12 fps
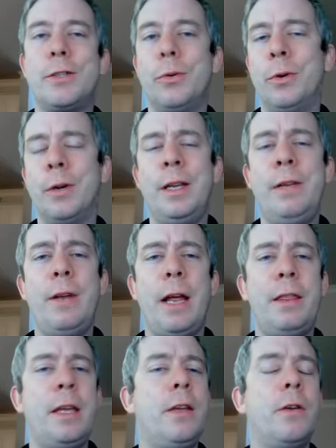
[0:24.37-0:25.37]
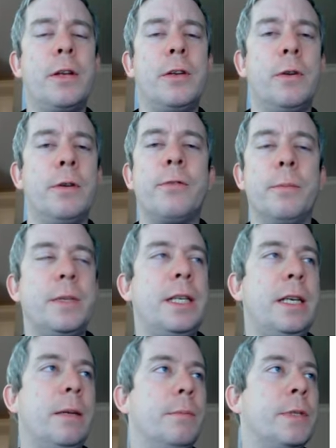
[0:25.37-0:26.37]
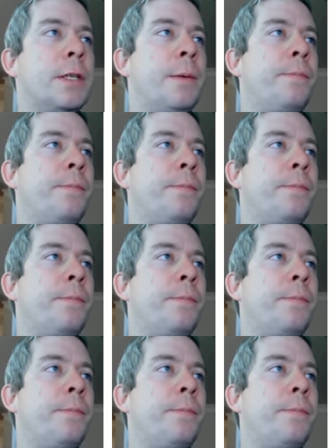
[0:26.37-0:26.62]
or even I think you can do it from Teams.